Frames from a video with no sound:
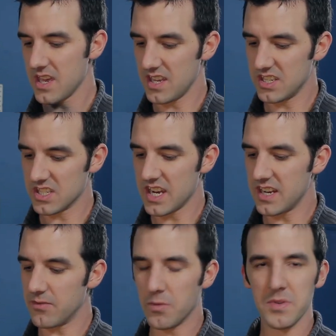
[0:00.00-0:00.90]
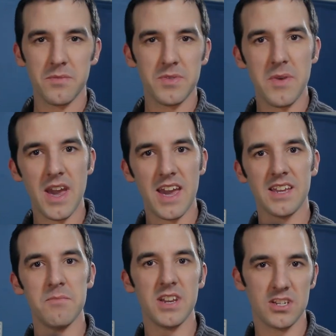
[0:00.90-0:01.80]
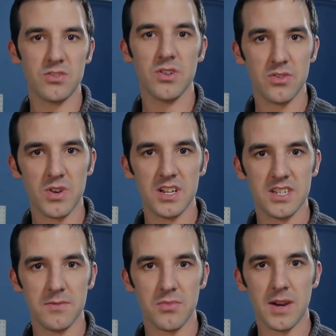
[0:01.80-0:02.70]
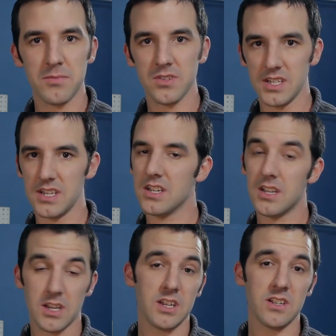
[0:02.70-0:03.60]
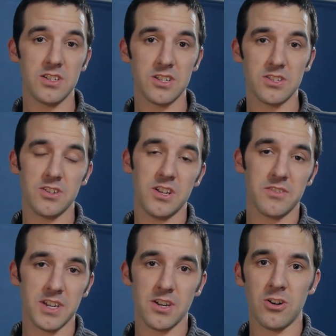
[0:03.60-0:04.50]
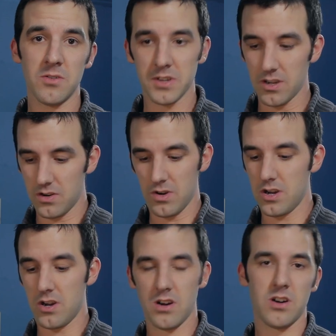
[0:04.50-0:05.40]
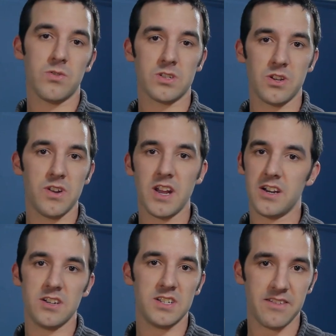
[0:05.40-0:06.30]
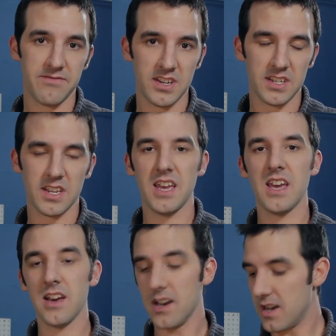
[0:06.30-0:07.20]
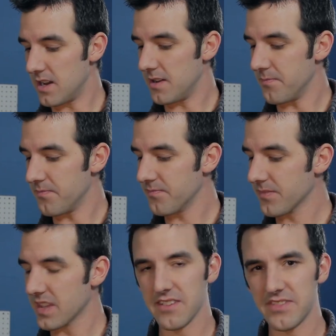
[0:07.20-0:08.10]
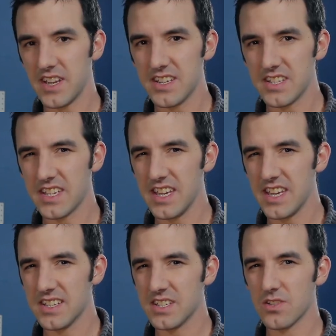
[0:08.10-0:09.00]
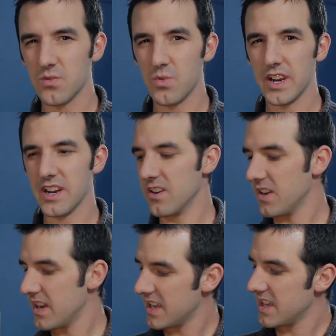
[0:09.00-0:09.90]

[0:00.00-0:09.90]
and just kind of open up the bag and make sure it threads in properly, just so you don't get home and go, oh, what's going on here? It's not fitting. If that is the case where